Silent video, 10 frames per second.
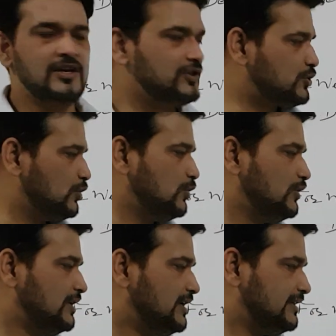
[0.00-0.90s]

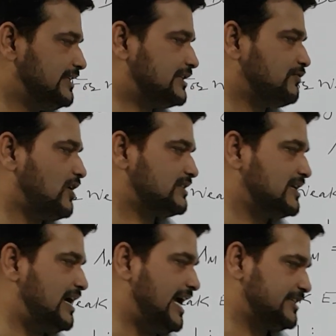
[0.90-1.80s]
So this was
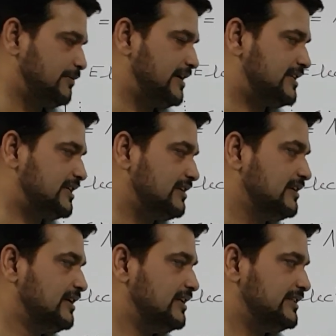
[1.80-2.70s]
the
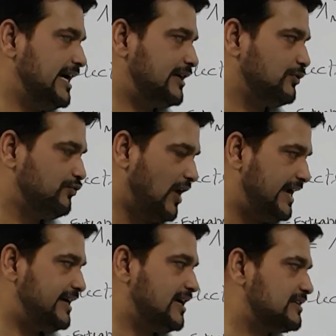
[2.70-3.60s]
explanation that
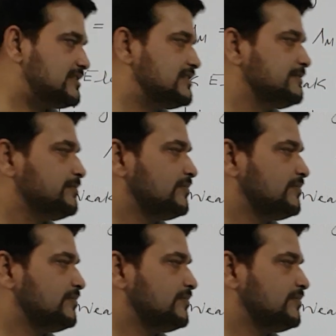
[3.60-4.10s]
why does